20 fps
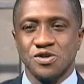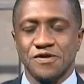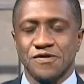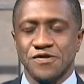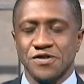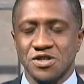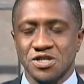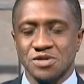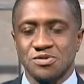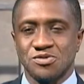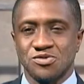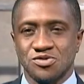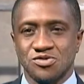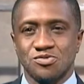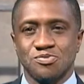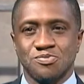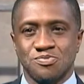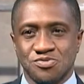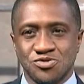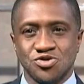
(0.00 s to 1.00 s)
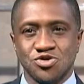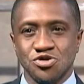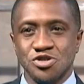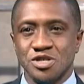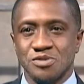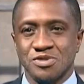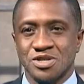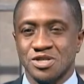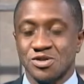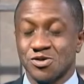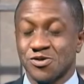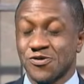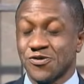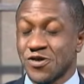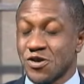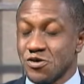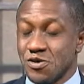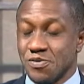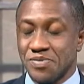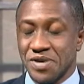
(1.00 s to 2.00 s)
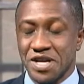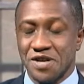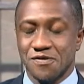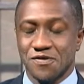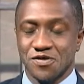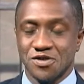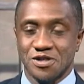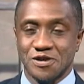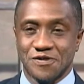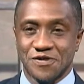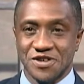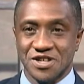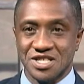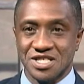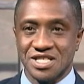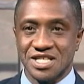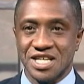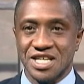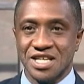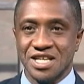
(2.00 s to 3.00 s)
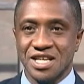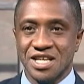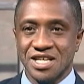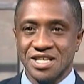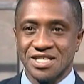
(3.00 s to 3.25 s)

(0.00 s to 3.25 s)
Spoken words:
of the first treatments was very painful the first day.